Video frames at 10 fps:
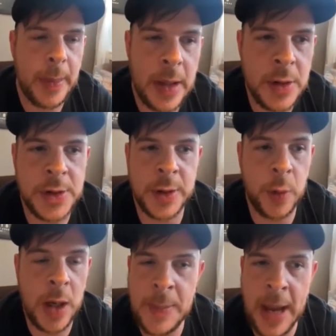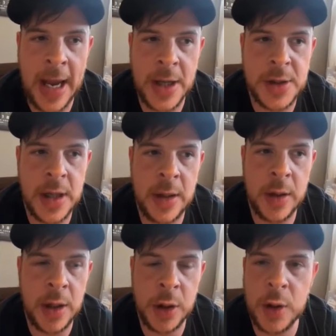just a great match and,
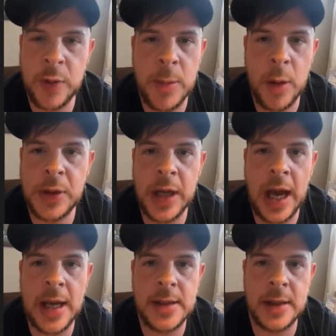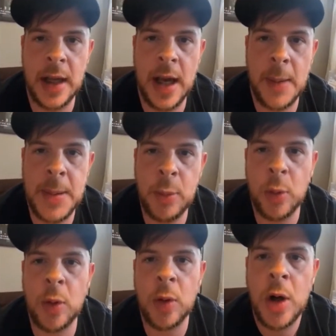and good for both guys. And uh, people
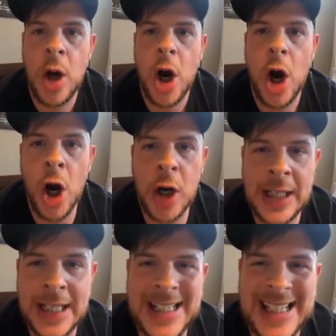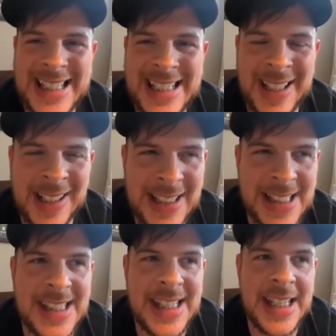are, are going to get going to get to
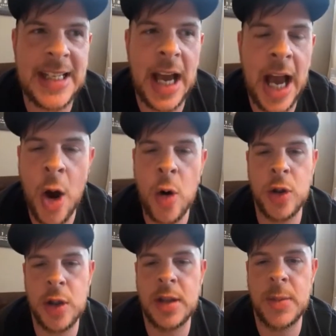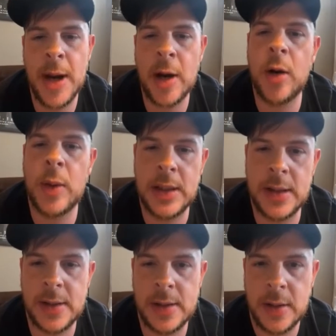see how good Camaro is.
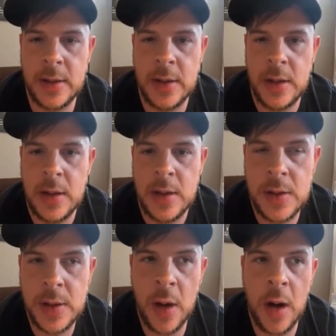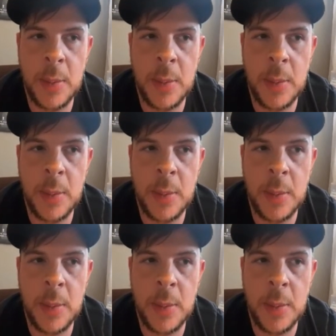So mm-hmm.